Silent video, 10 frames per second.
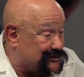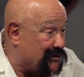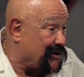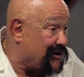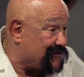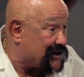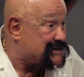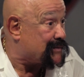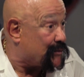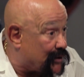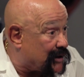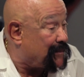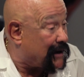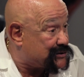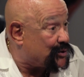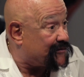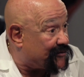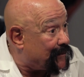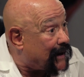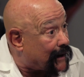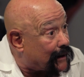So their investment really pays off for me.